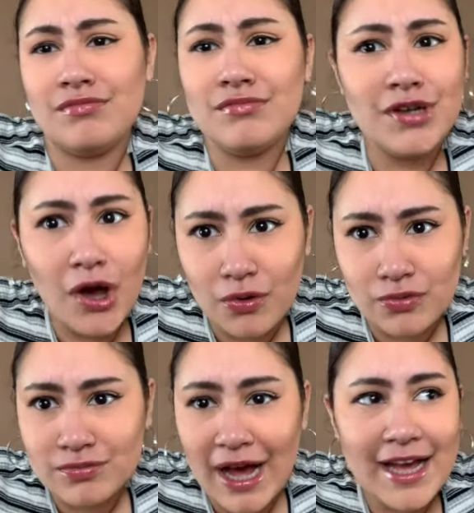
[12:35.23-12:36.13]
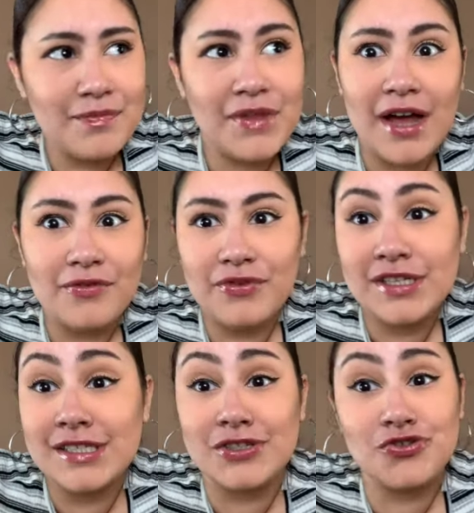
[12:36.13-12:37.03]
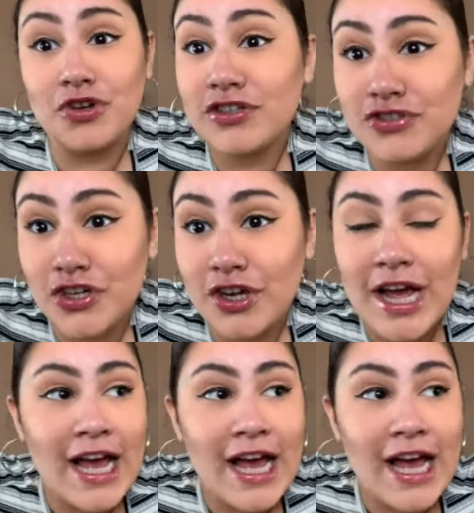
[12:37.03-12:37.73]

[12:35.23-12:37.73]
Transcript: No, I am not a fitness instructor.